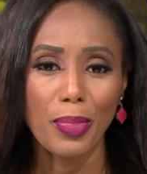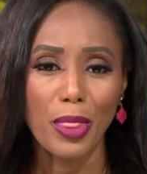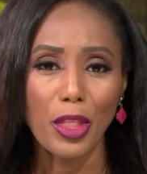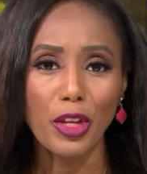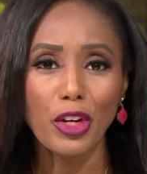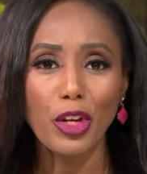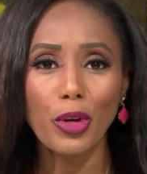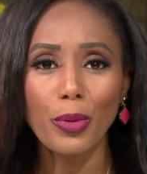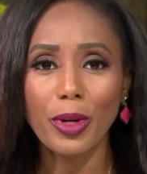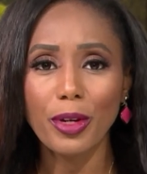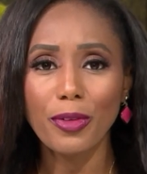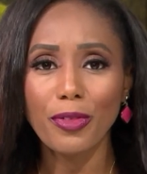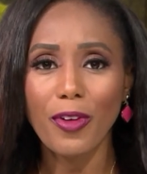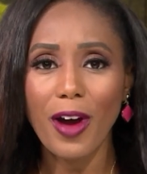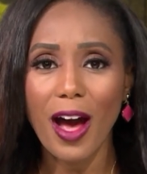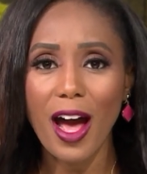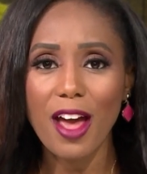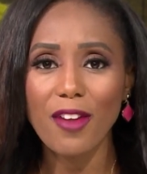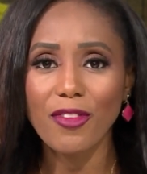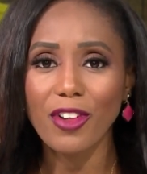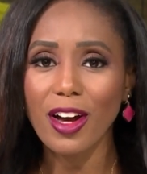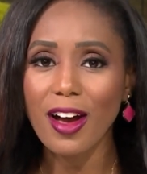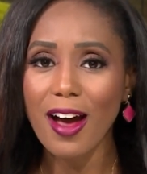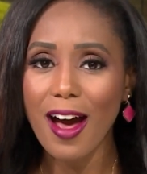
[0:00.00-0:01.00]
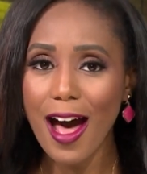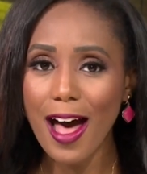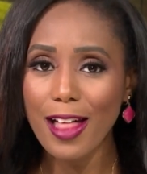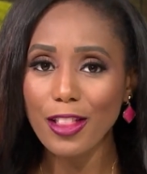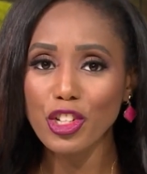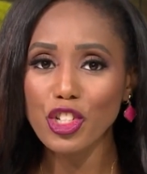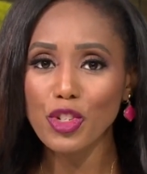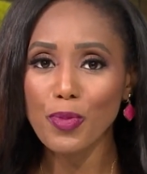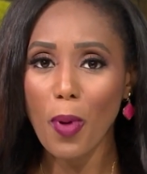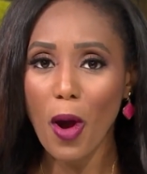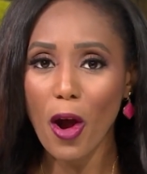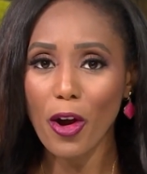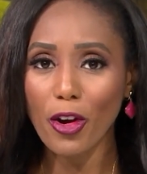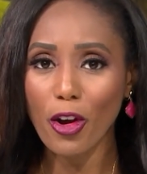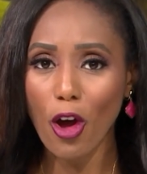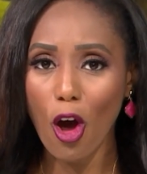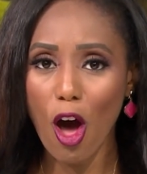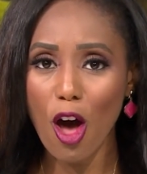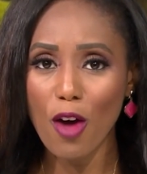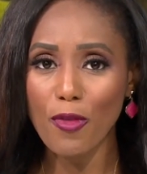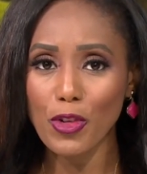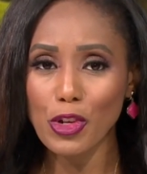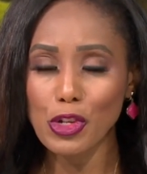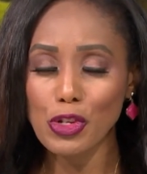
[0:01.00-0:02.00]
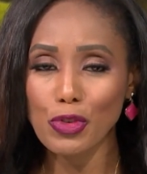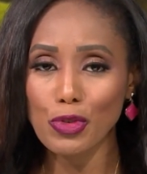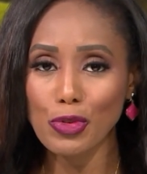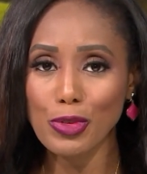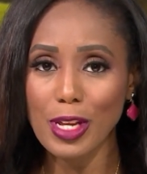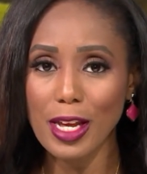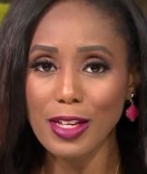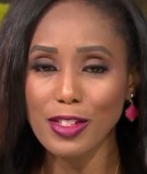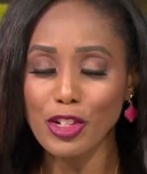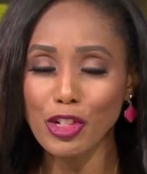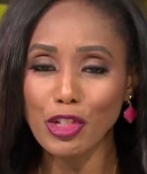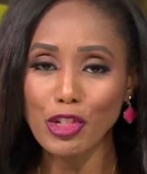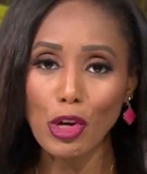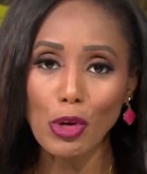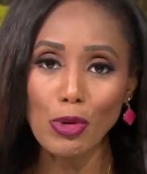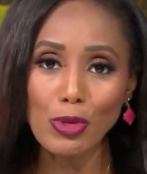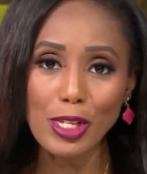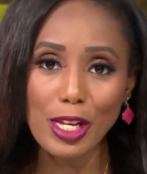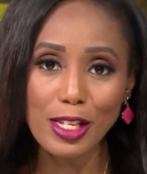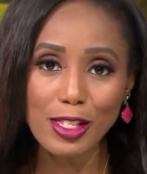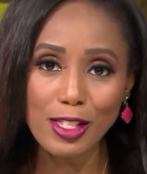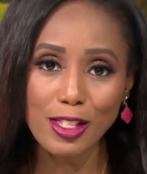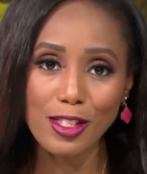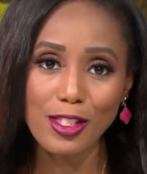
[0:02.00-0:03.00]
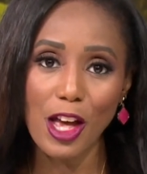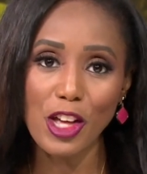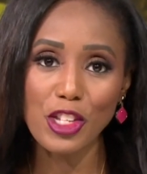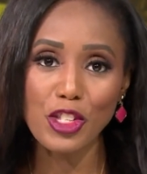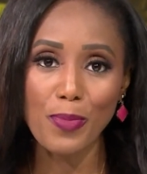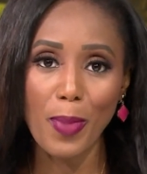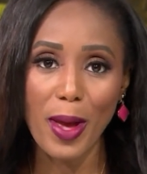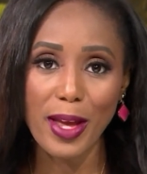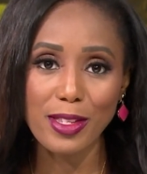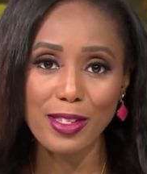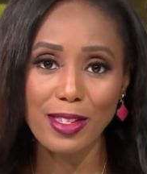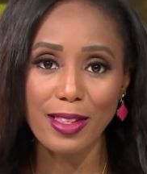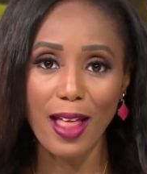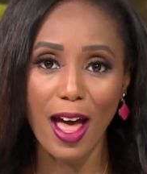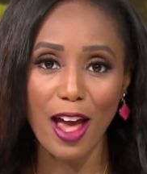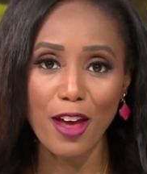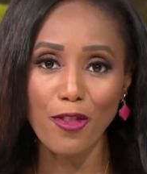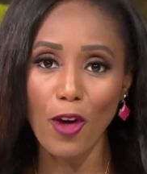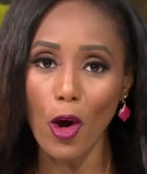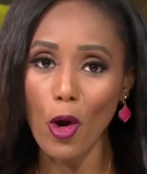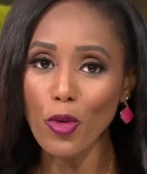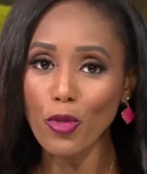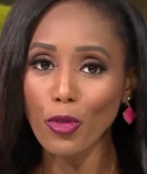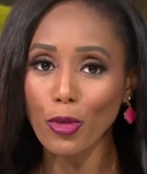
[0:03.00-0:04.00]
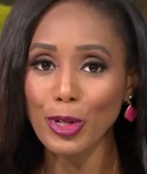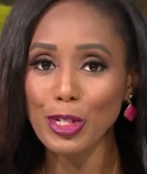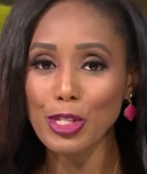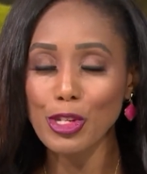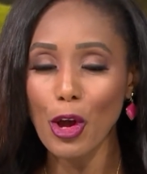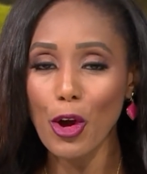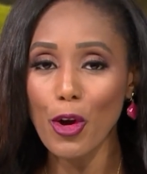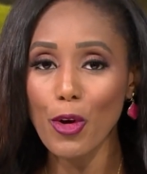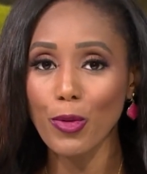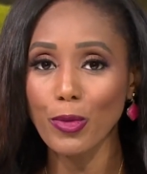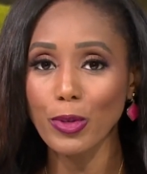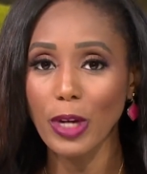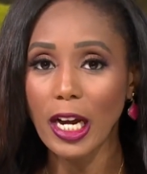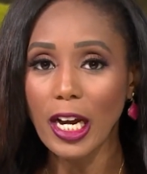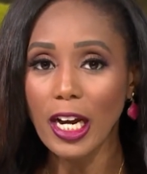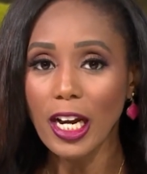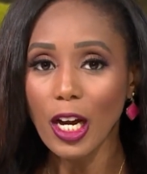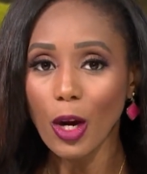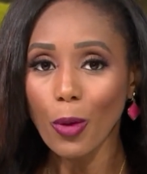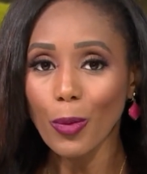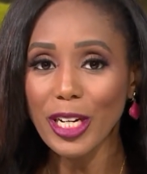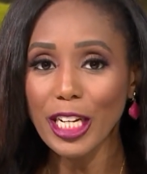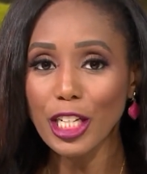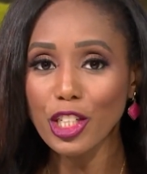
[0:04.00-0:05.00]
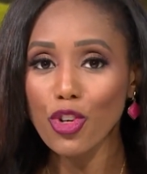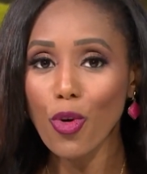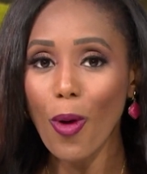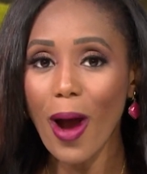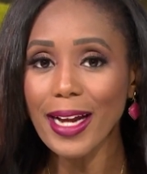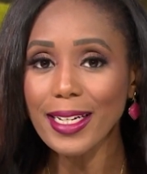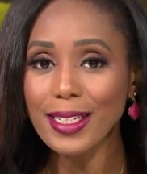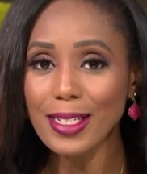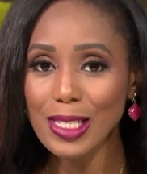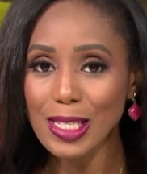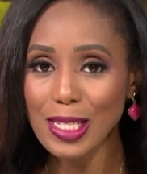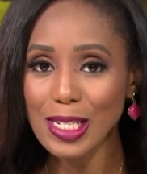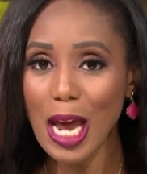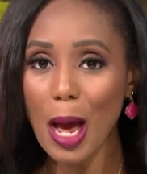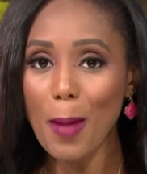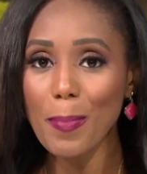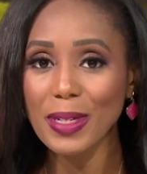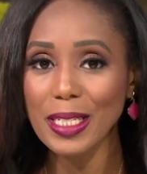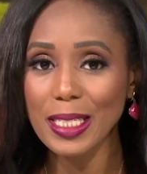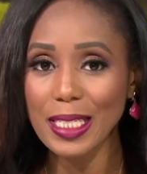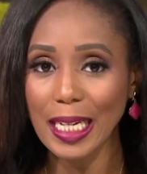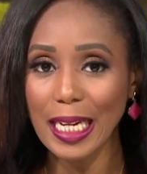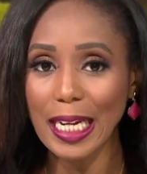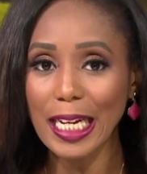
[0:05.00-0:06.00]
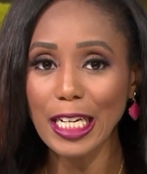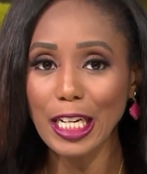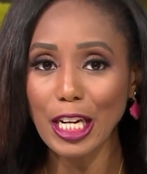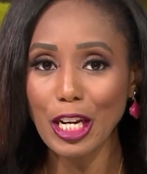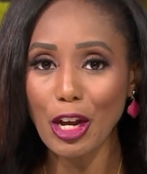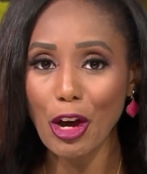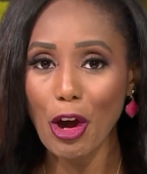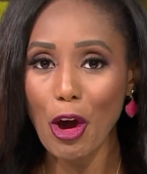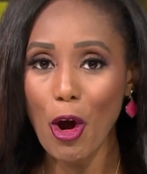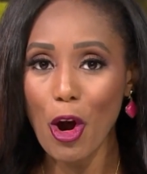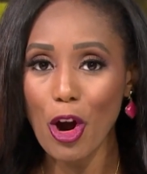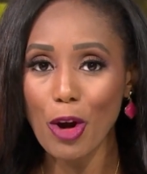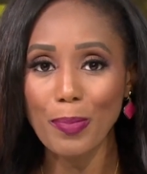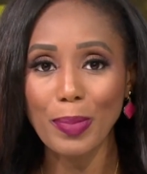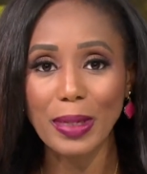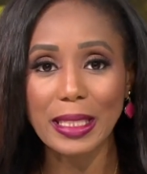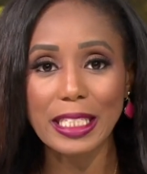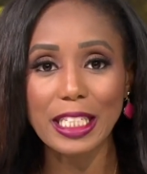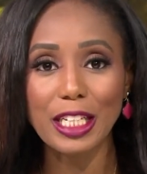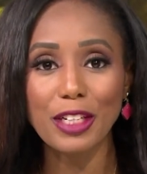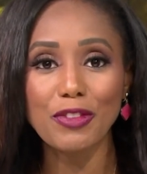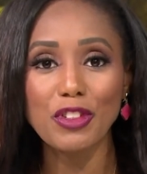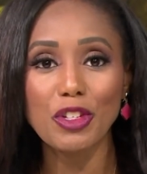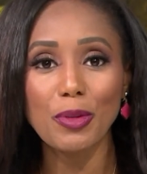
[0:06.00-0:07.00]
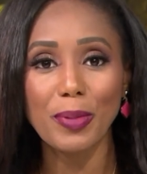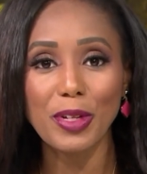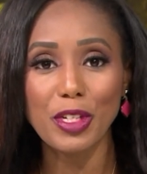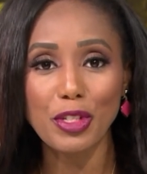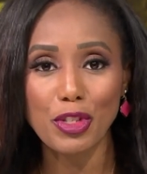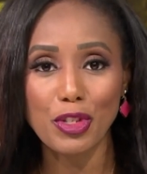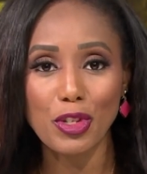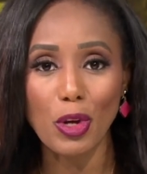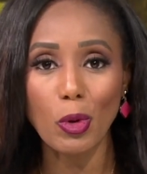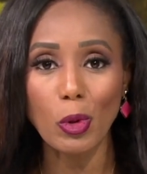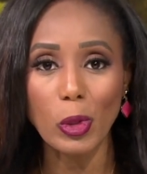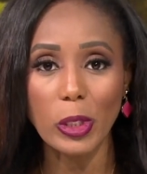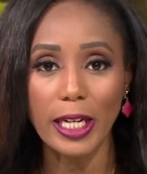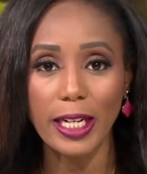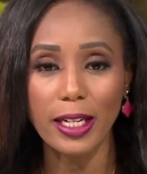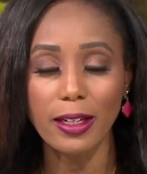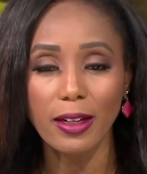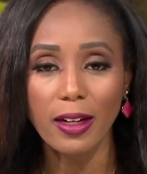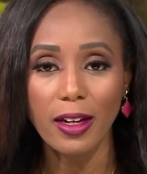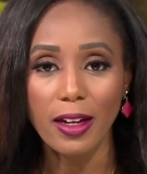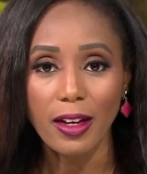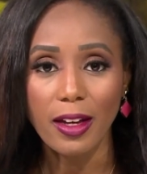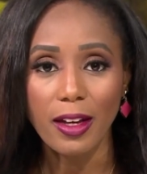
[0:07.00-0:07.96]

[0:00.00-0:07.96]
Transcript: New at 5, a College Park officer says he chose a suspect's life over his own when he tried to stop a teen in a car believed to be stolen.